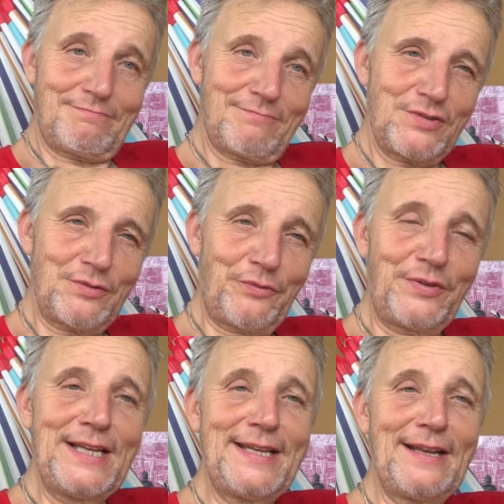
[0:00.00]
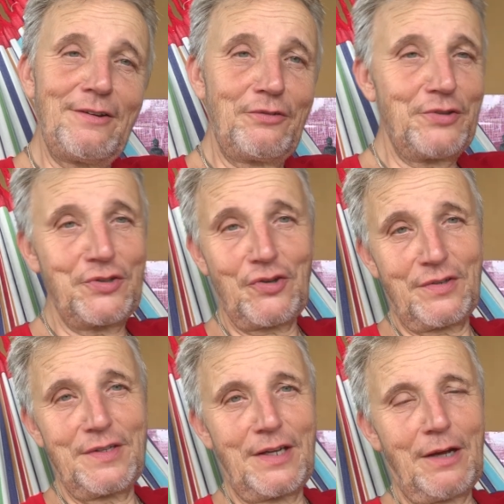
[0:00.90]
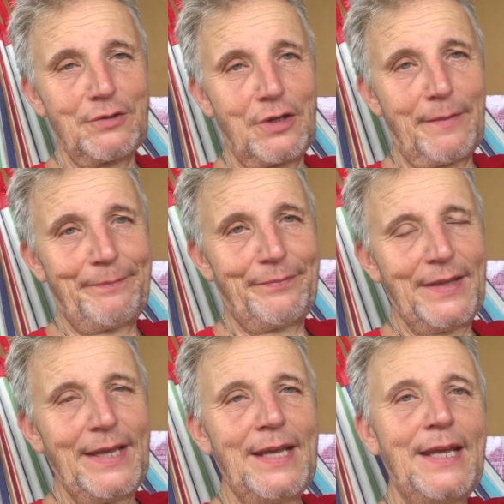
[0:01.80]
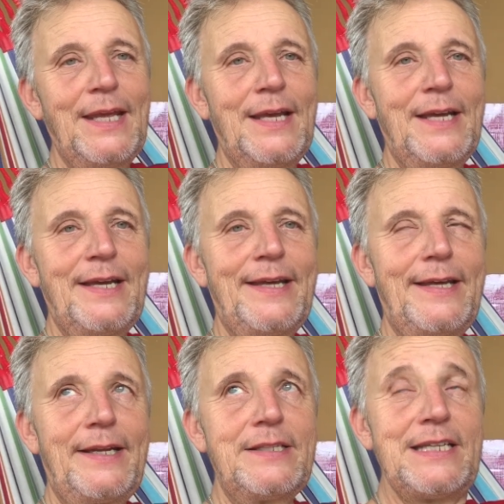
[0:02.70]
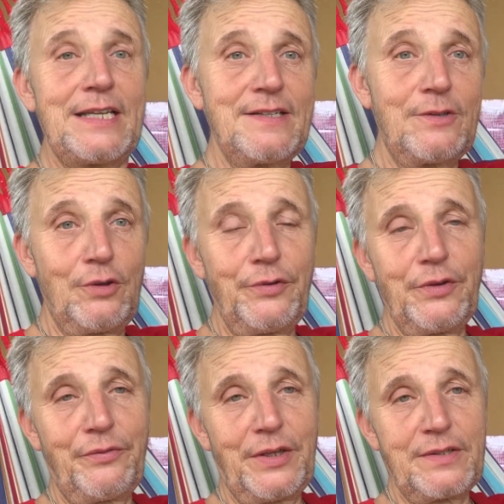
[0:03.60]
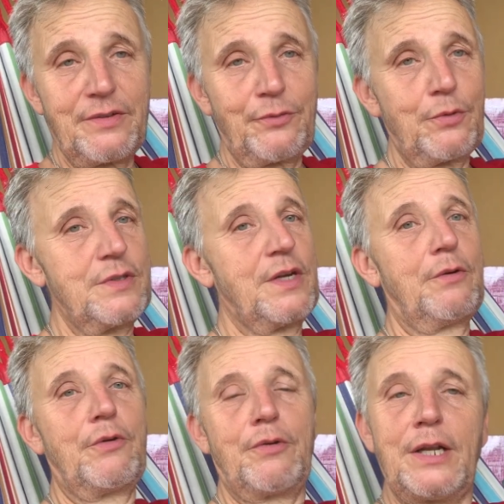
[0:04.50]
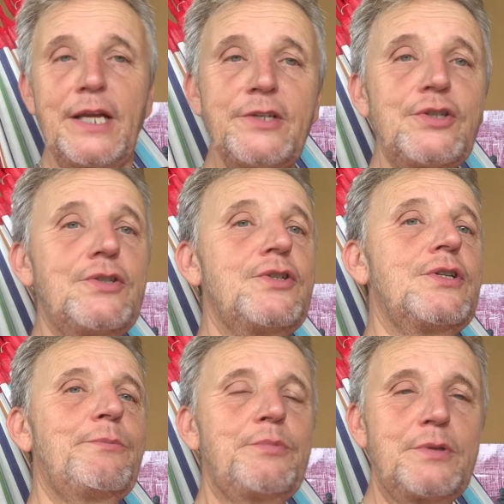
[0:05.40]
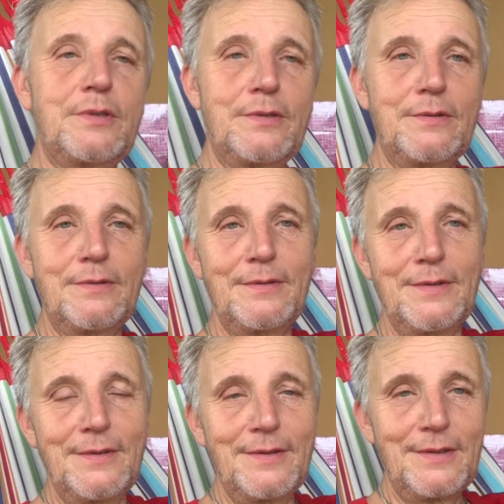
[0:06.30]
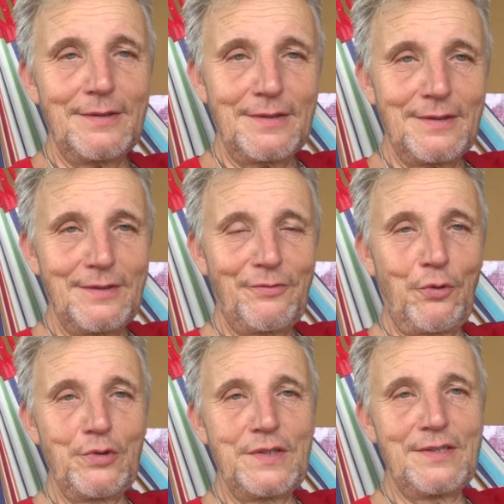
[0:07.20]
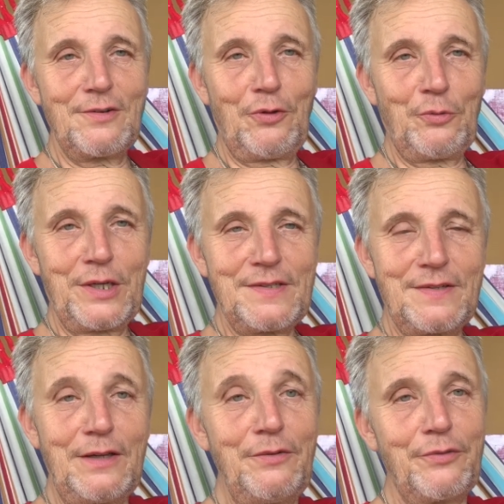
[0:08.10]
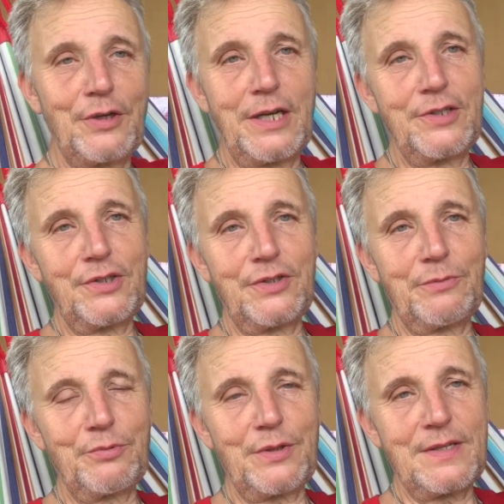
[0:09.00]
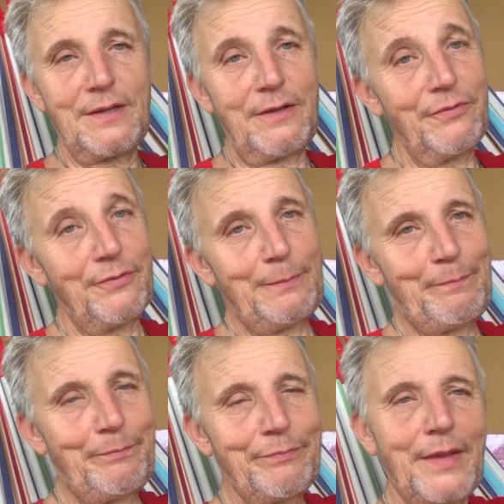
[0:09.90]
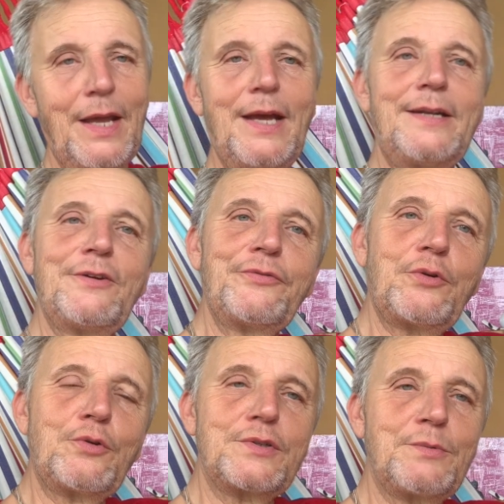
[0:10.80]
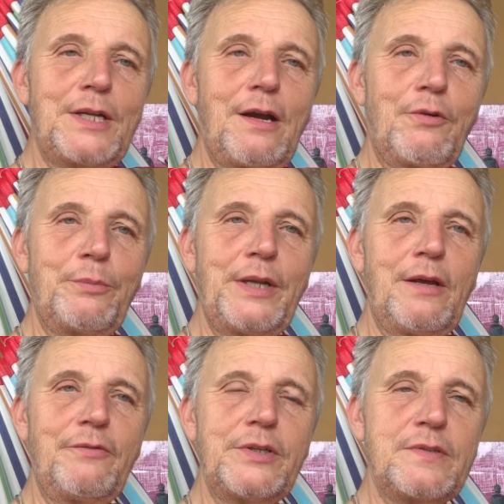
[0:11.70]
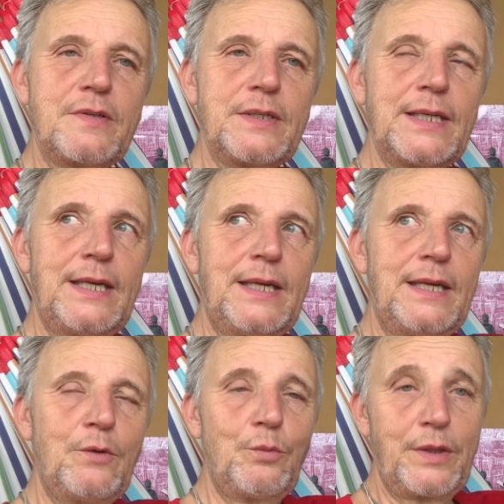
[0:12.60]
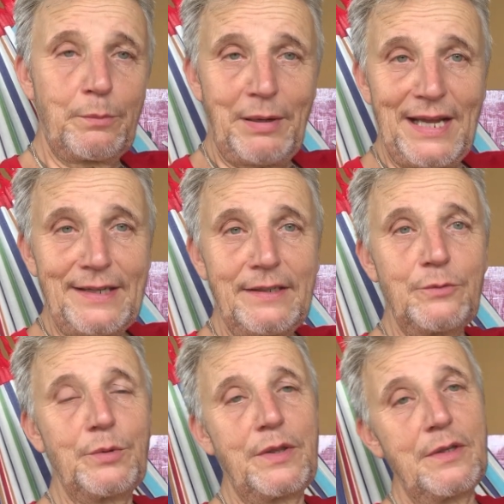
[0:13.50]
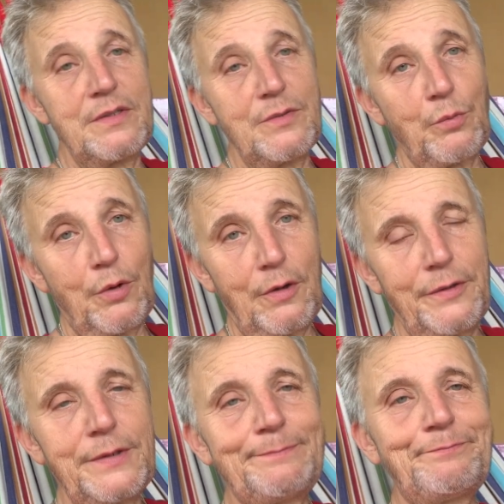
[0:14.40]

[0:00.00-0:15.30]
So feeling love is just an outcome. And yes, it also affects, of course, our relationships. First is always self, relationships with self, and of course with our beloveds, with the planet, with this world,